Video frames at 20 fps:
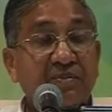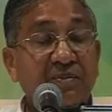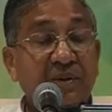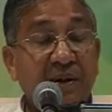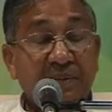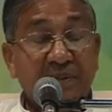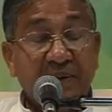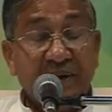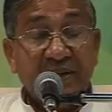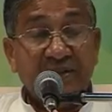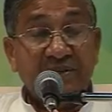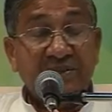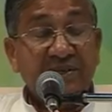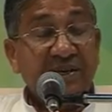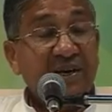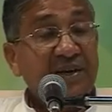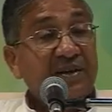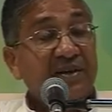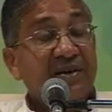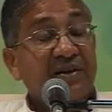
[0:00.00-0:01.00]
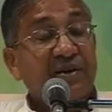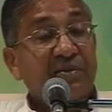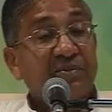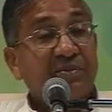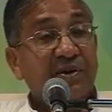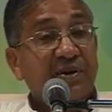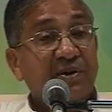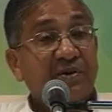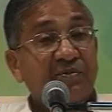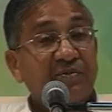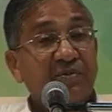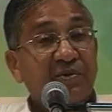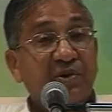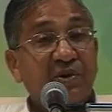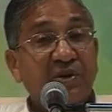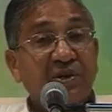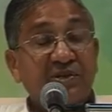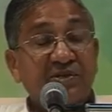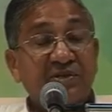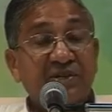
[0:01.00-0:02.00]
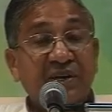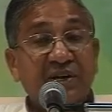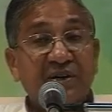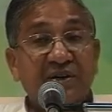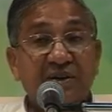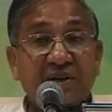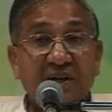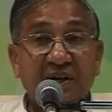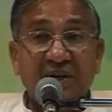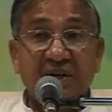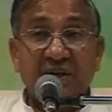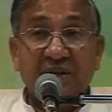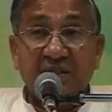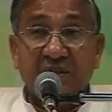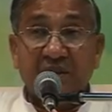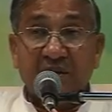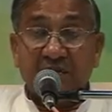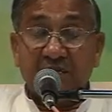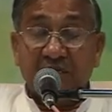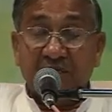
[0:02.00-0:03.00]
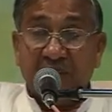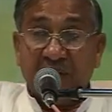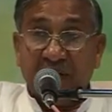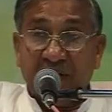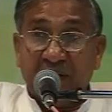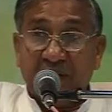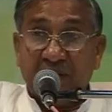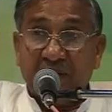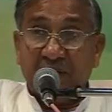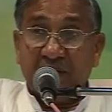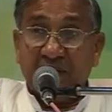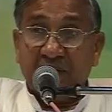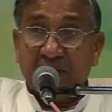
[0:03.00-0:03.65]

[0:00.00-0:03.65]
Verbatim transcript: Baba has said in number of Murlis that the one